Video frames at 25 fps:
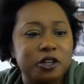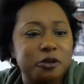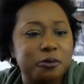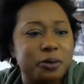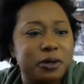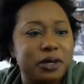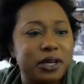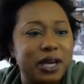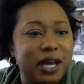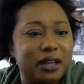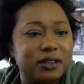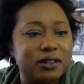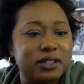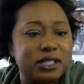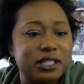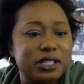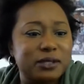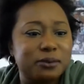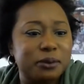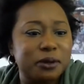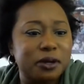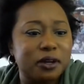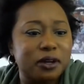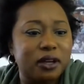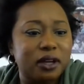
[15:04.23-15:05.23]
You put out this
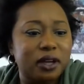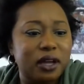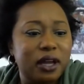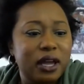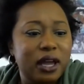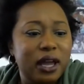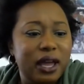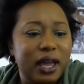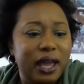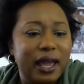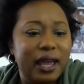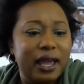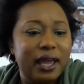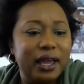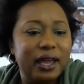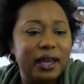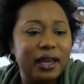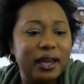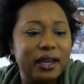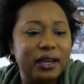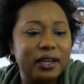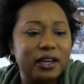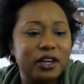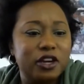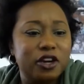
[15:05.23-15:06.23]
book
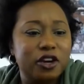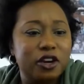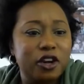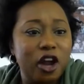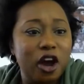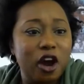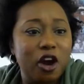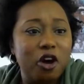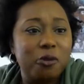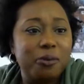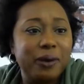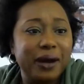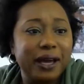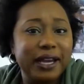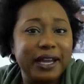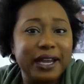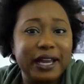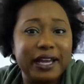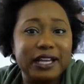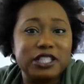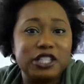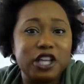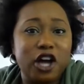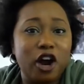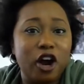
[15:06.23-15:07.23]
and nobody
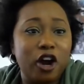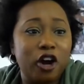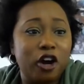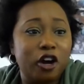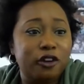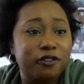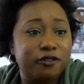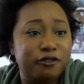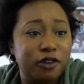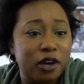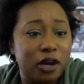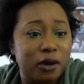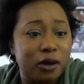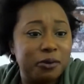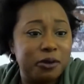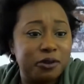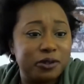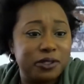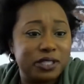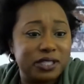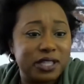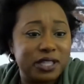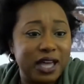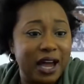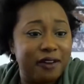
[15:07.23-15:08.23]
has heard from you
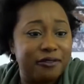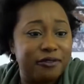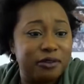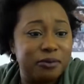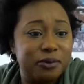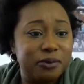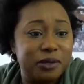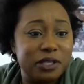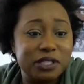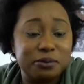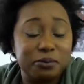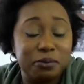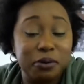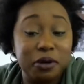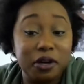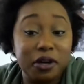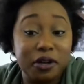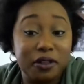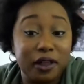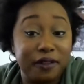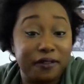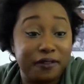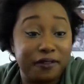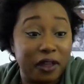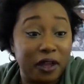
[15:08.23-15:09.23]
aside from this book
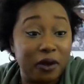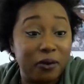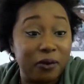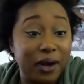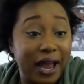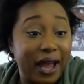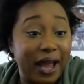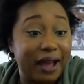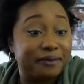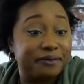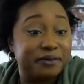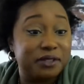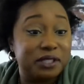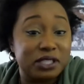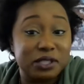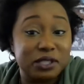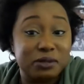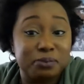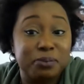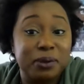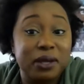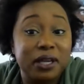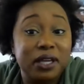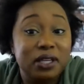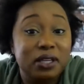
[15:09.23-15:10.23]
that they would have to
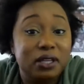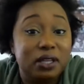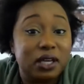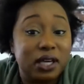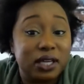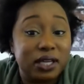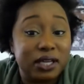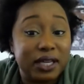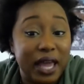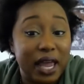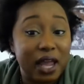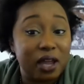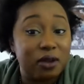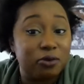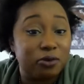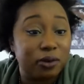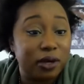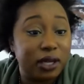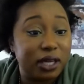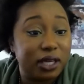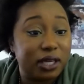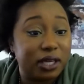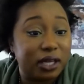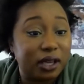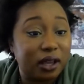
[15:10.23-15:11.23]
spend a day
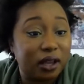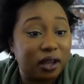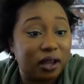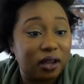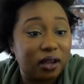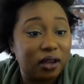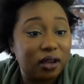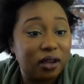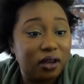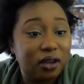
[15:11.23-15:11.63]
reading.